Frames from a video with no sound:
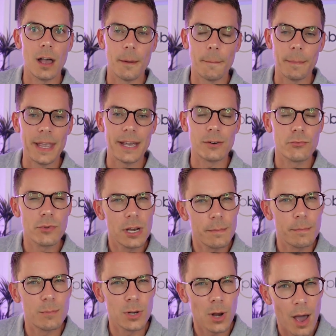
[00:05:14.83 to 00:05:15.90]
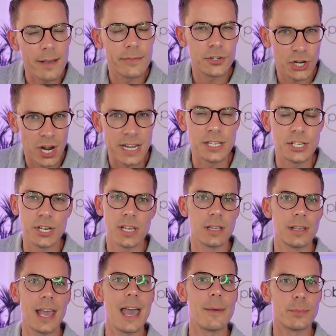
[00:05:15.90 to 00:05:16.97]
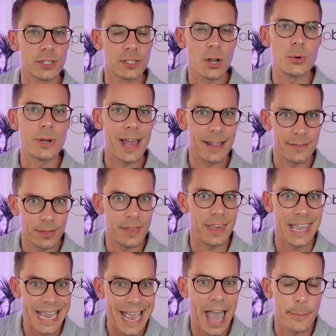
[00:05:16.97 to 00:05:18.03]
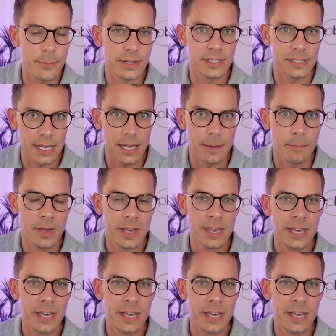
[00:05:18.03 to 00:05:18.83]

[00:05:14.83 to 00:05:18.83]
He had a really life-changing episode thing happen to him.